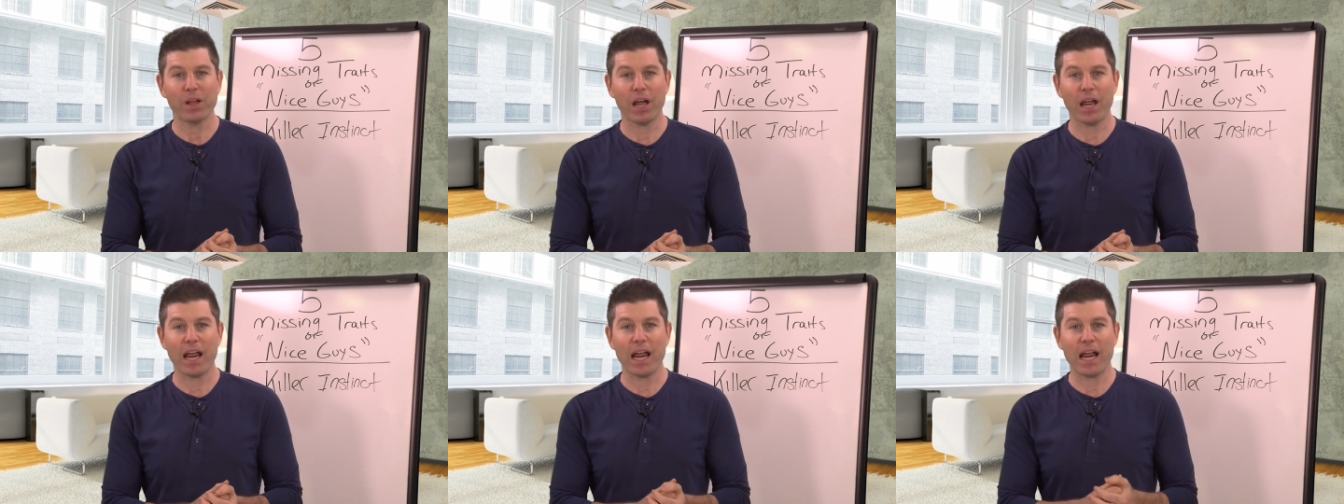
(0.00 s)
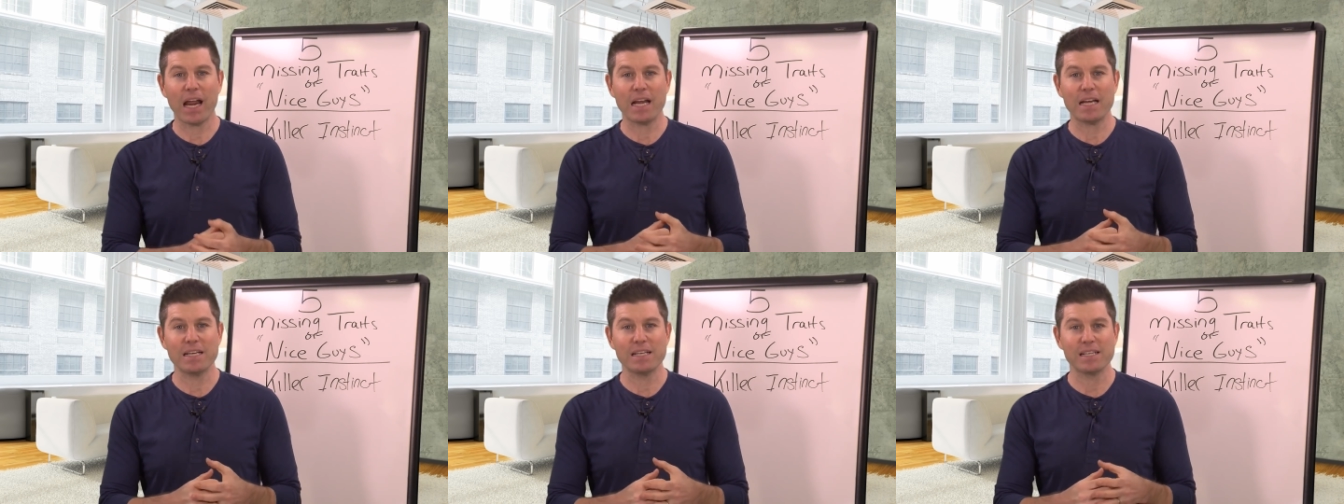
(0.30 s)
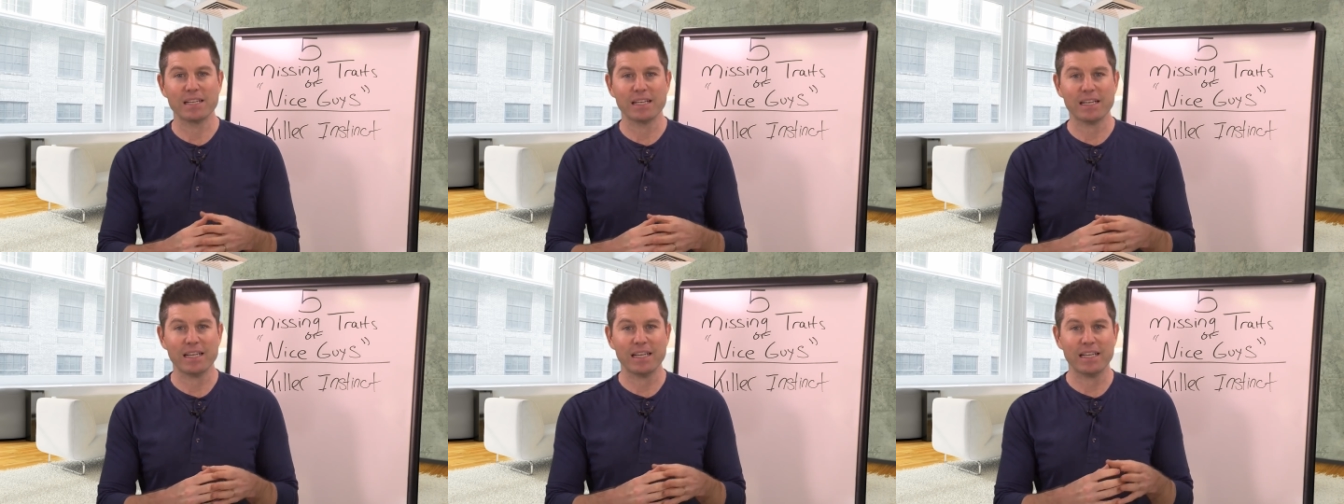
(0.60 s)

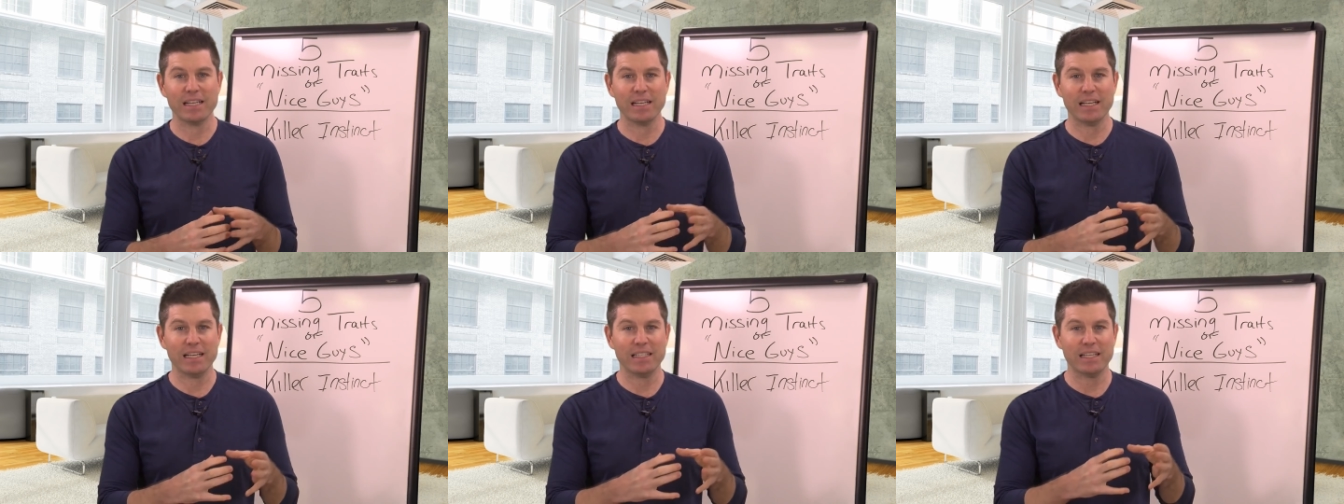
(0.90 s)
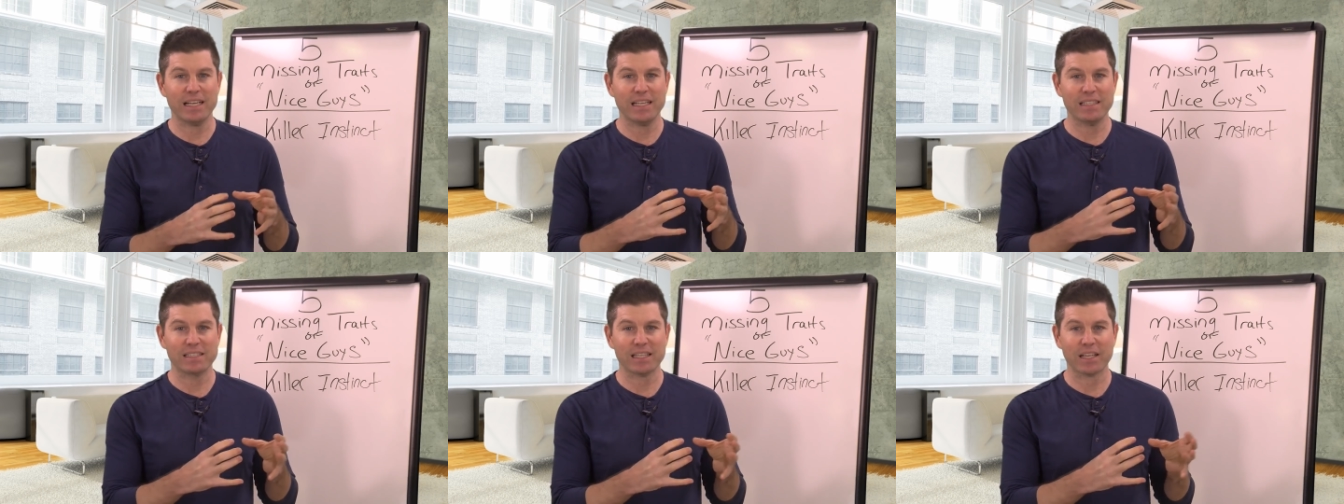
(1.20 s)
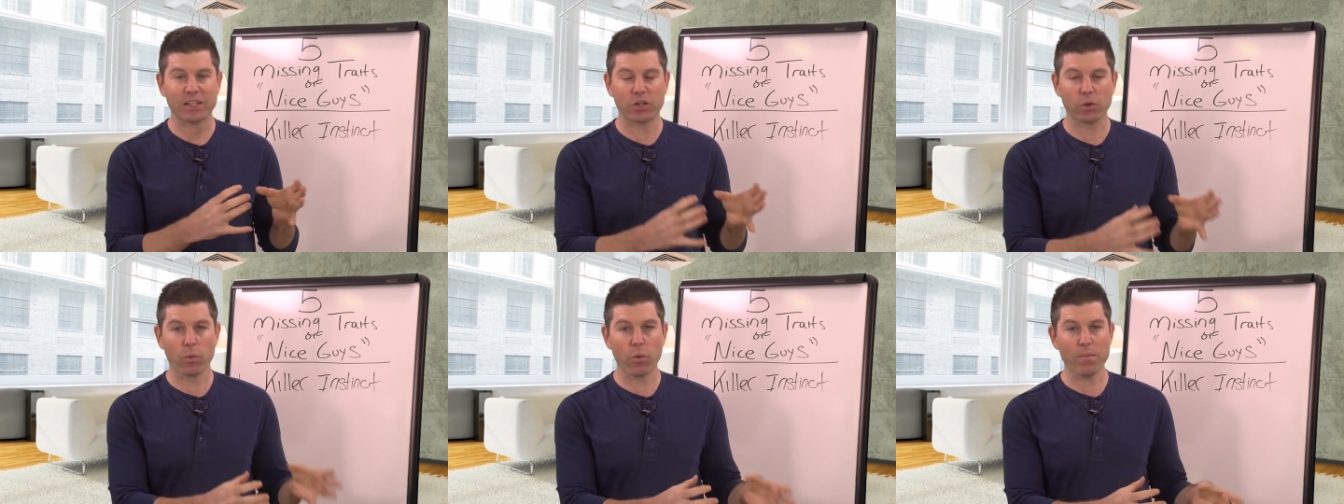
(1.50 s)
and it, it, it's
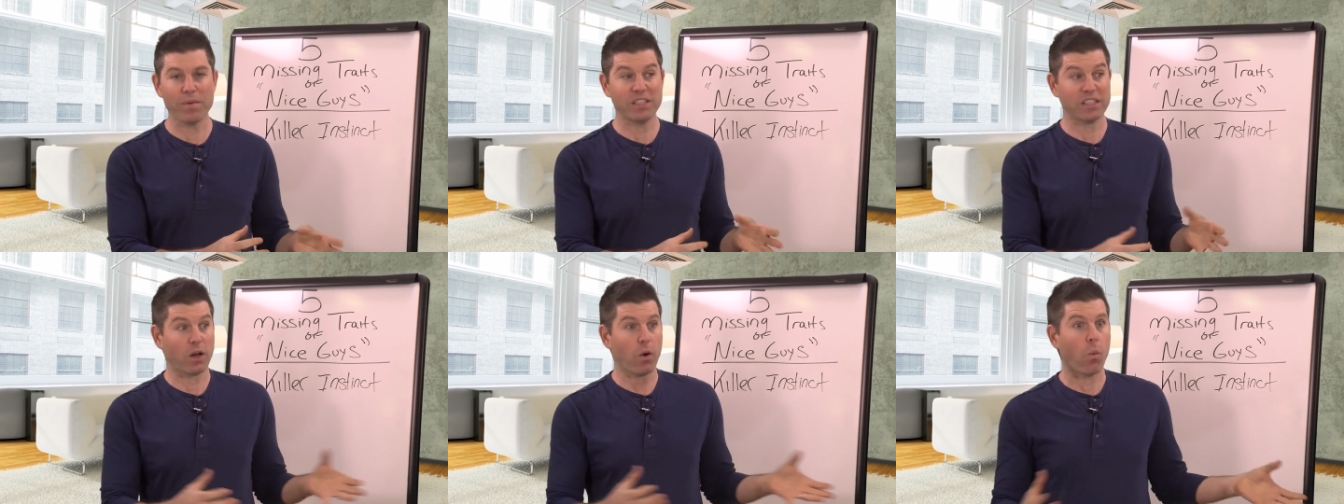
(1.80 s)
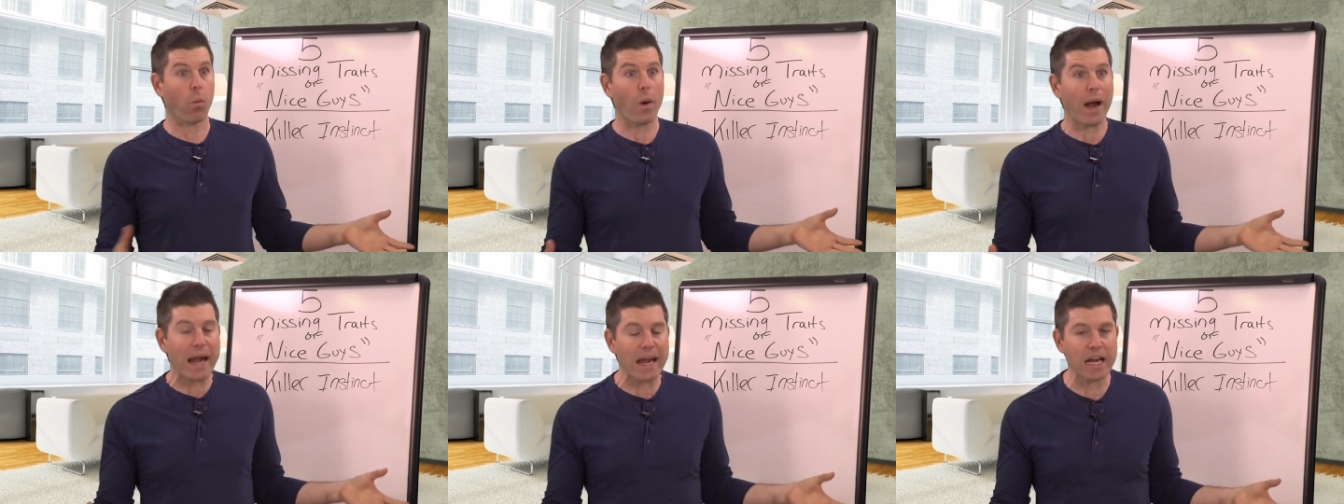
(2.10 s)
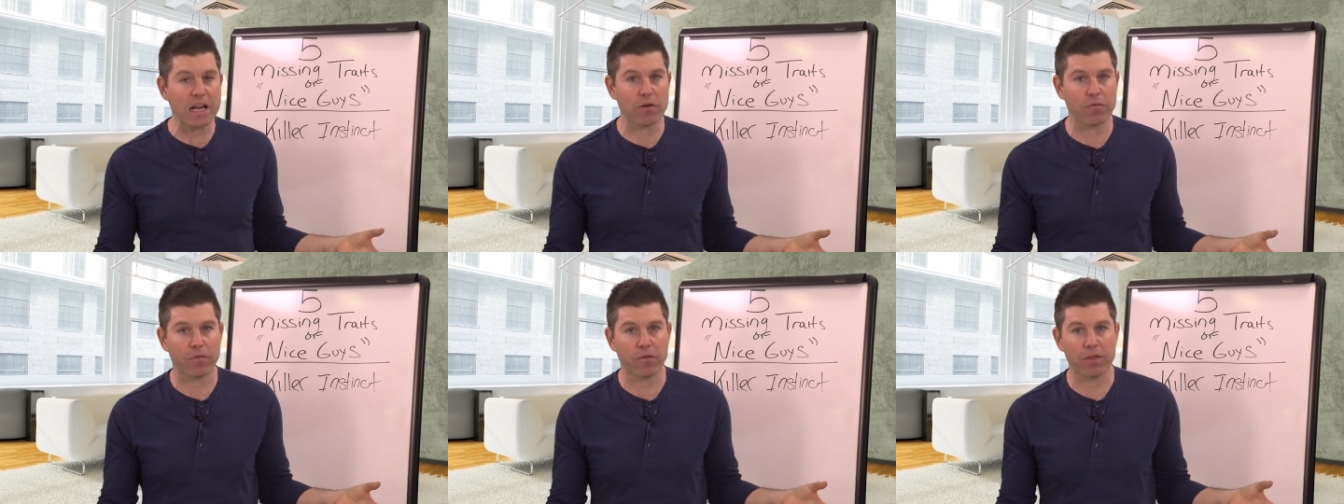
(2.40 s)
like the woman's like
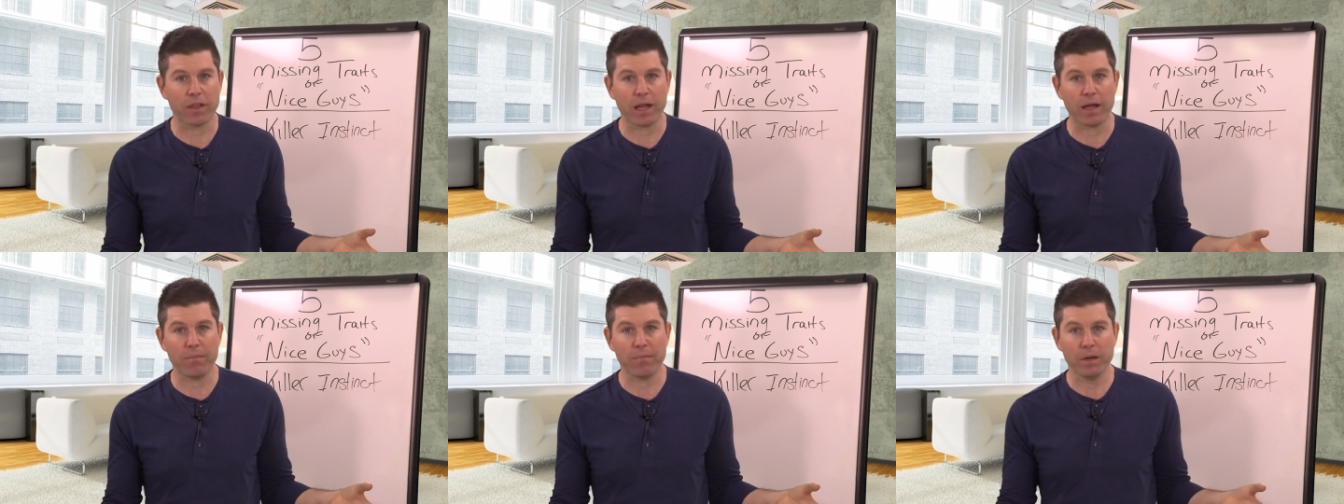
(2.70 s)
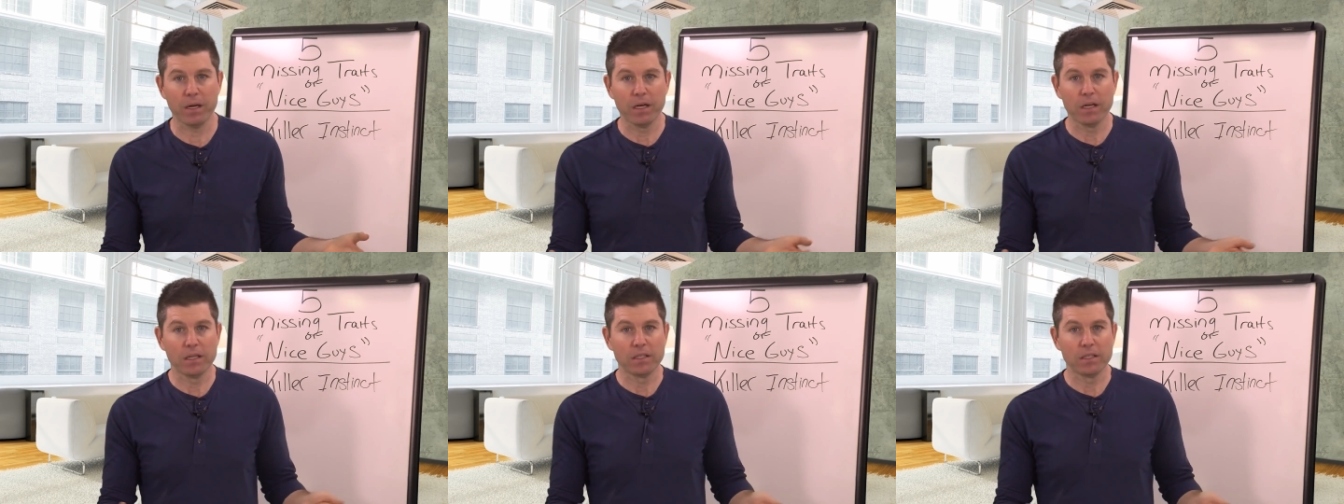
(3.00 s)
waiting for them